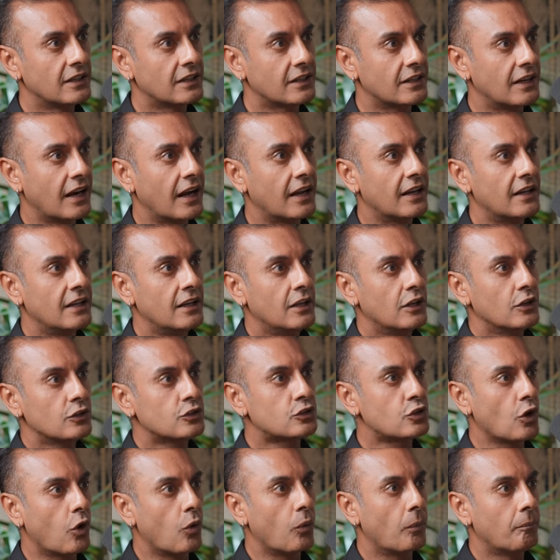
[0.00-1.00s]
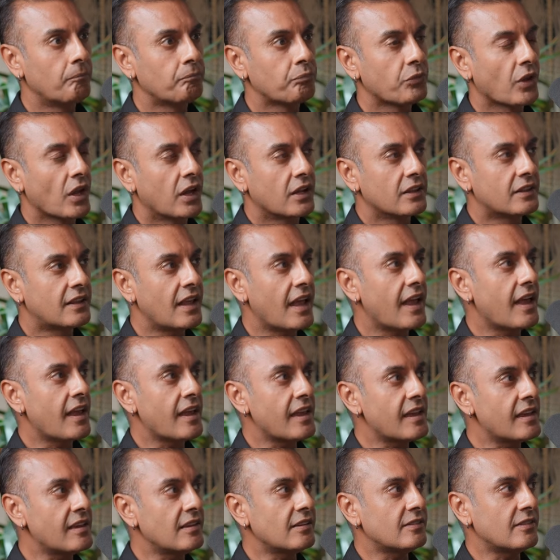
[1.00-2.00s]
You know? So there
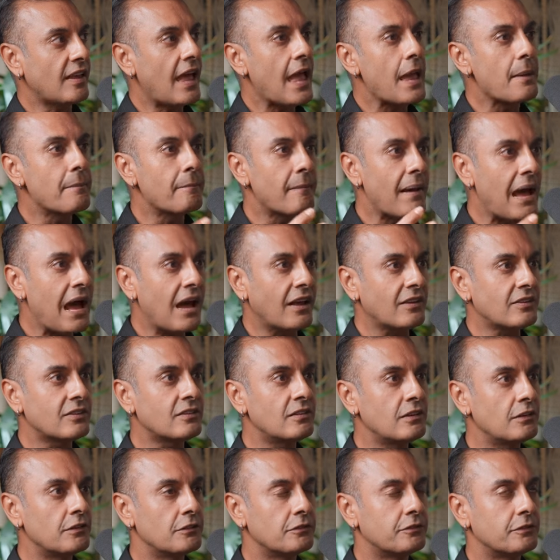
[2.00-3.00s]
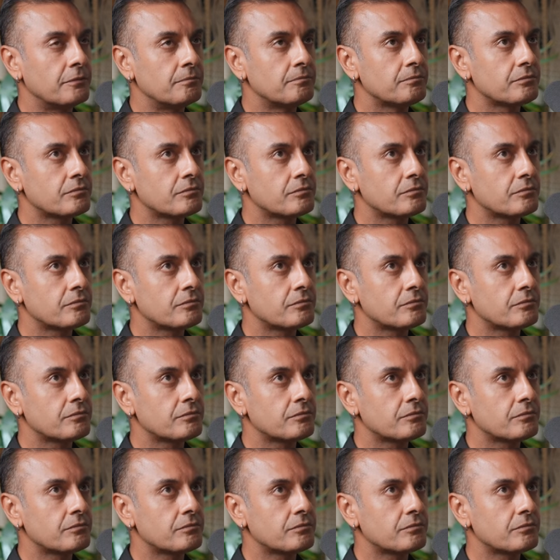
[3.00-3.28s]
is a massive